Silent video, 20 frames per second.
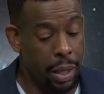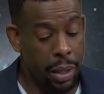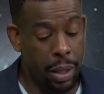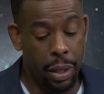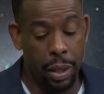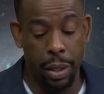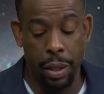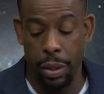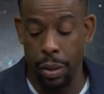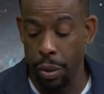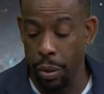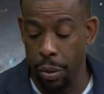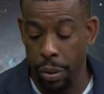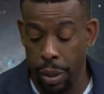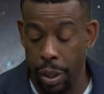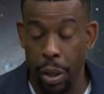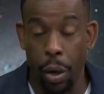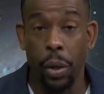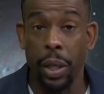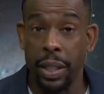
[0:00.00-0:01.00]
the, the,
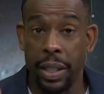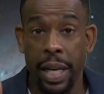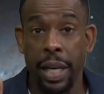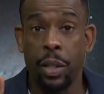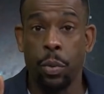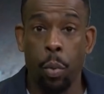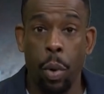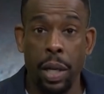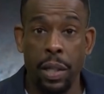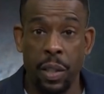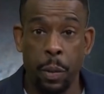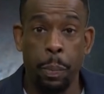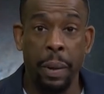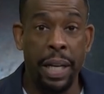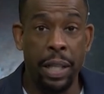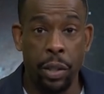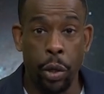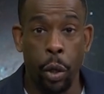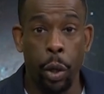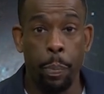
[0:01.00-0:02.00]
it only takes one
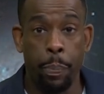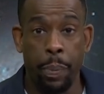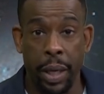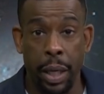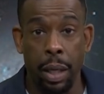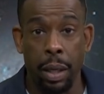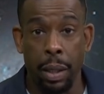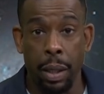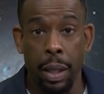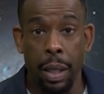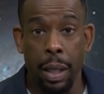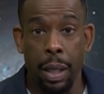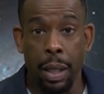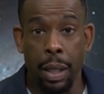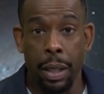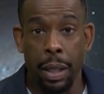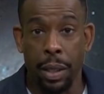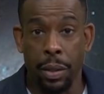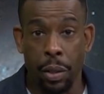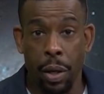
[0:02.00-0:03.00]
space herpy.
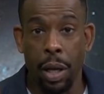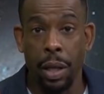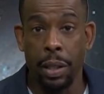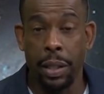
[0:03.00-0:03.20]
That's all it